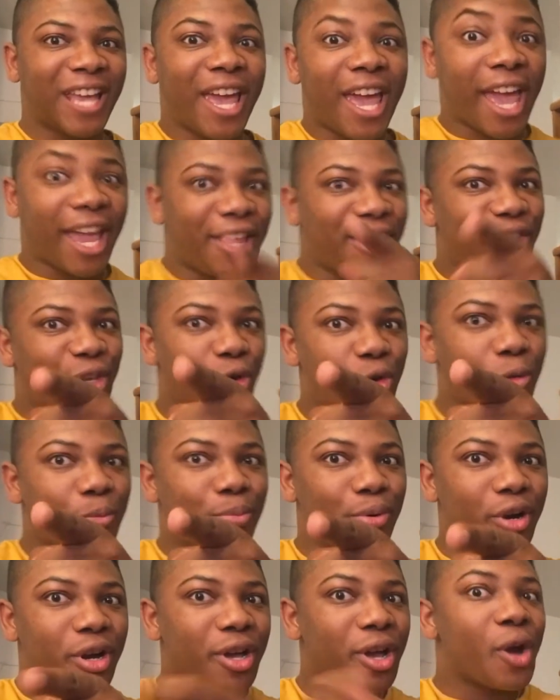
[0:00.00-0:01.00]
And your
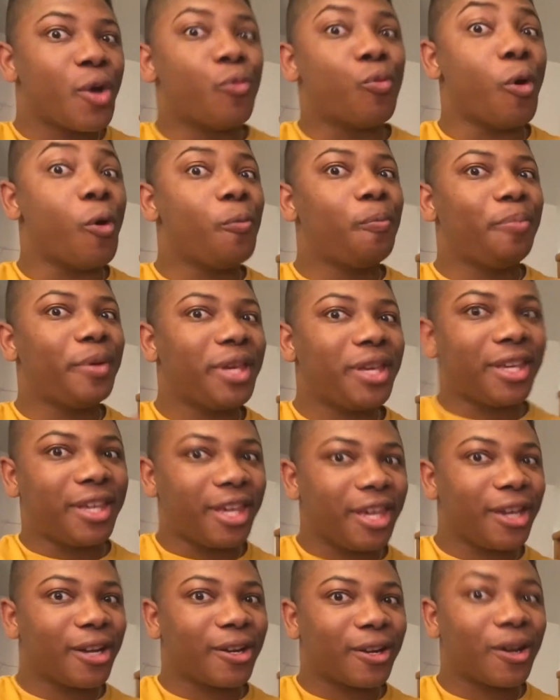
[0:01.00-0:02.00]
book won't be
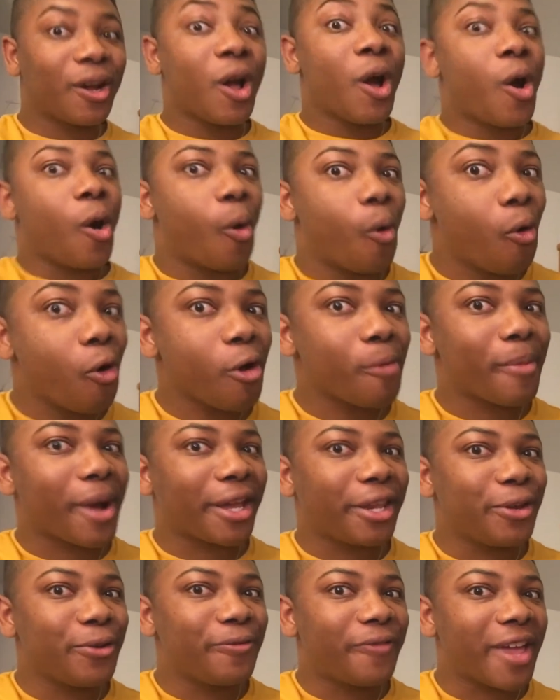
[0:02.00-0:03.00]
here or my
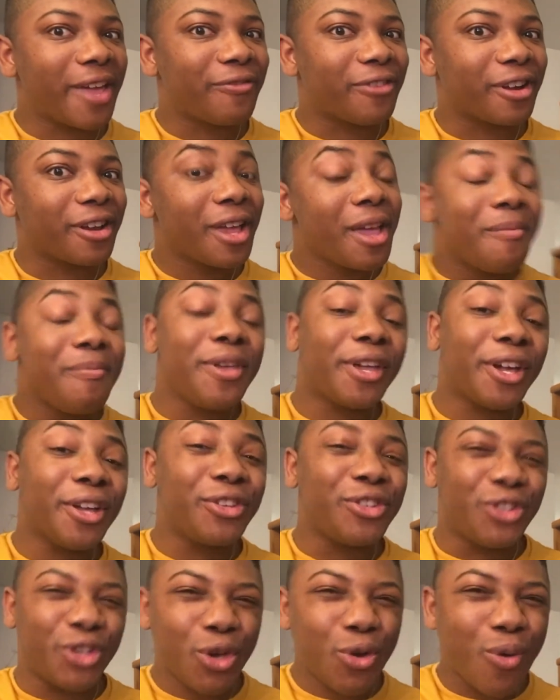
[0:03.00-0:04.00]
new favorite because
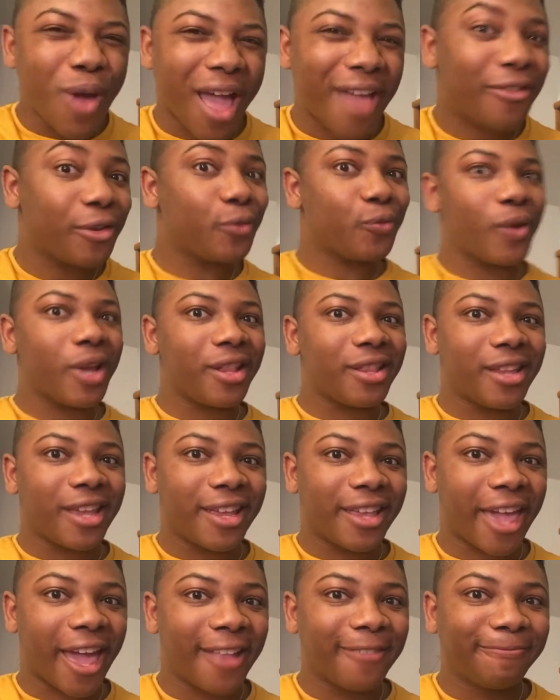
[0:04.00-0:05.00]
you haven't written
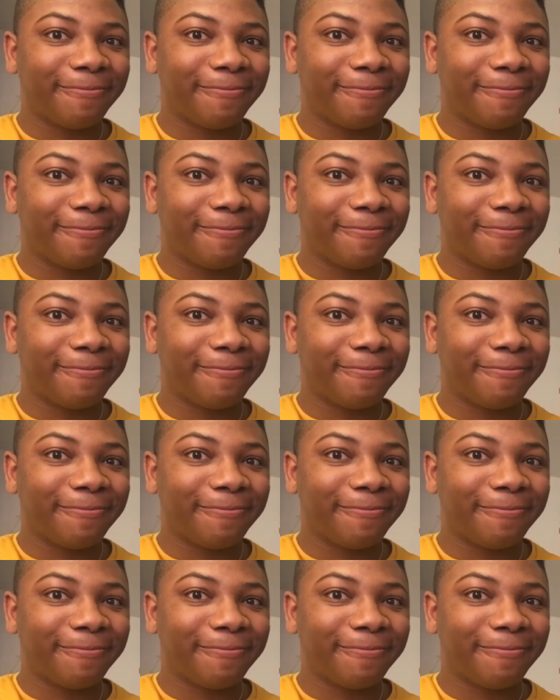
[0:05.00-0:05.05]
it yet.